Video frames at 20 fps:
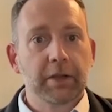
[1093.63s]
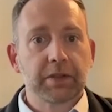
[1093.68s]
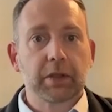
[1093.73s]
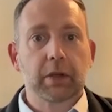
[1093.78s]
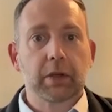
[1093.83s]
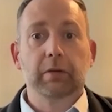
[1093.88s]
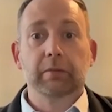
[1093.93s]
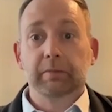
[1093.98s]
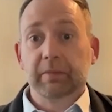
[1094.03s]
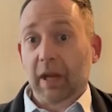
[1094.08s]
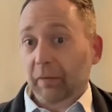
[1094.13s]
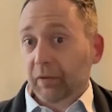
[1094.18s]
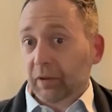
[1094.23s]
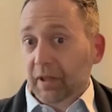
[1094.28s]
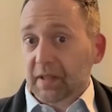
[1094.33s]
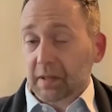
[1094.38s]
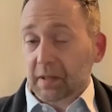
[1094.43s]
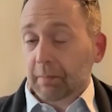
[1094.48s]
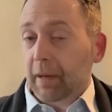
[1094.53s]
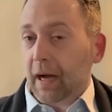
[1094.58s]
So
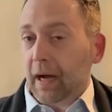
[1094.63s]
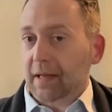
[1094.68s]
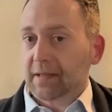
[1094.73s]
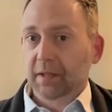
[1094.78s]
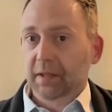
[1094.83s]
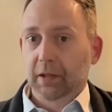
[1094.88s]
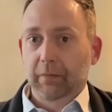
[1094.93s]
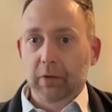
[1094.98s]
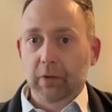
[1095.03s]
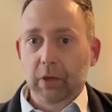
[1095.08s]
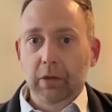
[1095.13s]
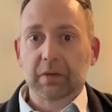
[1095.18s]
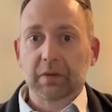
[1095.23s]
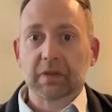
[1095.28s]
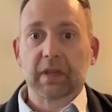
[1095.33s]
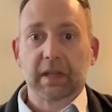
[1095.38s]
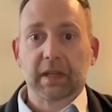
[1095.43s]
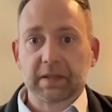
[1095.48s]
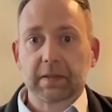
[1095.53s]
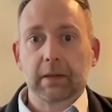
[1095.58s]
definitely some positive
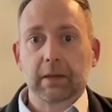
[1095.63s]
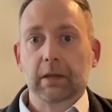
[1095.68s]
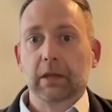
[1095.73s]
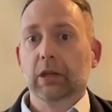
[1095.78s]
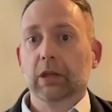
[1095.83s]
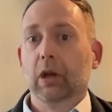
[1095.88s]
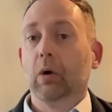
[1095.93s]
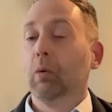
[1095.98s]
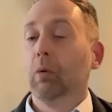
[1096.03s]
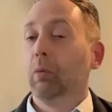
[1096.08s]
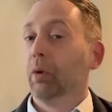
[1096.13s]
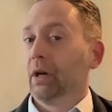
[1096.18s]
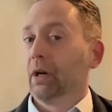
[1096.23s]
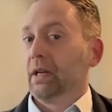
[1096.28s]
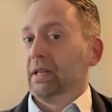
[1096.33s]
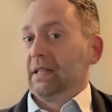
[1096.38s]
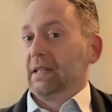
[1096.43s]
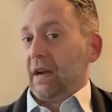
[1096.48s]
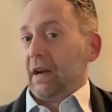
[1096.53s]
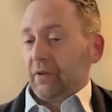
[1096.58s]
news. It's, we're
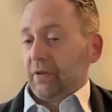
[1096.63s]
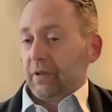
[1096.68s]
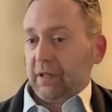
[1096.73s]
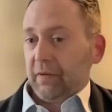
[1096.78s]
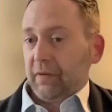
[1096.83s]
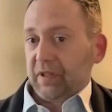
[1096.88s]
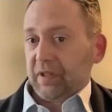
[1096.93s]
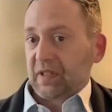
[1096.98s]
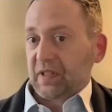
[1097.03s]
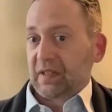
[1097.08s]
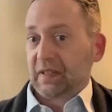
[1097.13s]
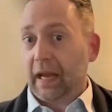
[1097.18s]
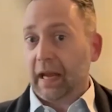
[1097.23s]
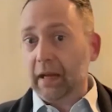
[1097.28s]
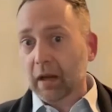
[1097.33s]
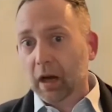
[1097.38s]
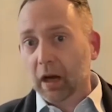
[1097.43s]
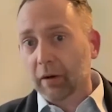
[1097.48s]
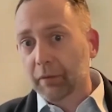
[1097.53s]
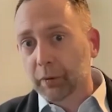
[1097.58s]
in a different
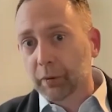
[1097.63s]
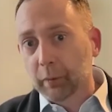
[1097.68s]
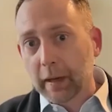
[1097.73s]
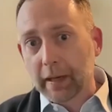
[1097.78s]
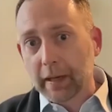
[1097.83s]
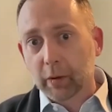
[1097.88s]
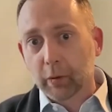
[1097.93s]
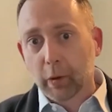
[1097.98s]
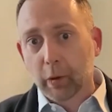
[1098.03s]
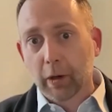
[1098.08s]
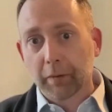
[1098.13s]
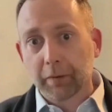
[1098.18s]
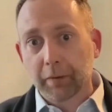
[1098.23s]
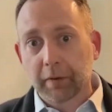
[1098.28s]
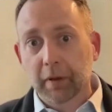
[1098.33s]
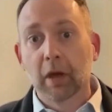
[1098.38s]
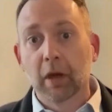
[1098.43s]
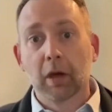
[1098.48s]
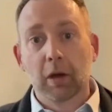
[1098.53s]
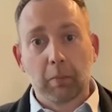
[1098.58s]
state of the rate of
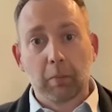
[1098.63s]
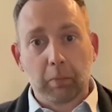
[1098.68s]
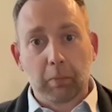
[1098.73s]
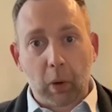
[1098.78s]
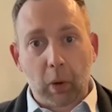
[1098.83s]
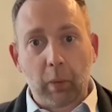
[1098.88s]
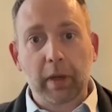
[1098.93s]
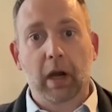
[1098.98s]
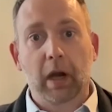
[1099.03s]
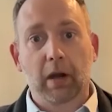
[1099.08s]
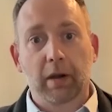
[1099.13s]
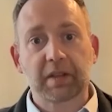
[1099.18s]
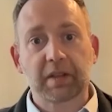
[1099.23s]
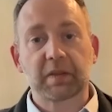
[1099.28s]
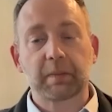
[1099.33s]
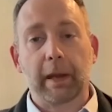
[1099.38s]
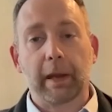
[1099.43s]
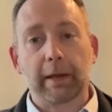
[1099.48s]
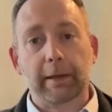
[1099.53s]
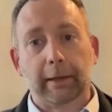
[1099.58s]
growth, but we are
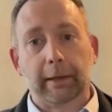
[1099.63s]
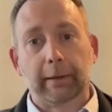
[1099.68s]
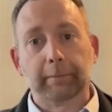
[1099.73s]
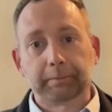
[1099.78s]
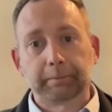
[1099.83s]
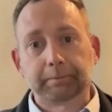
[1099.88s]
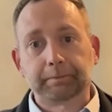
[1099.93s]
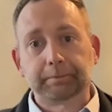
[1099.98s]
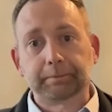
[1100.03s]
expanding.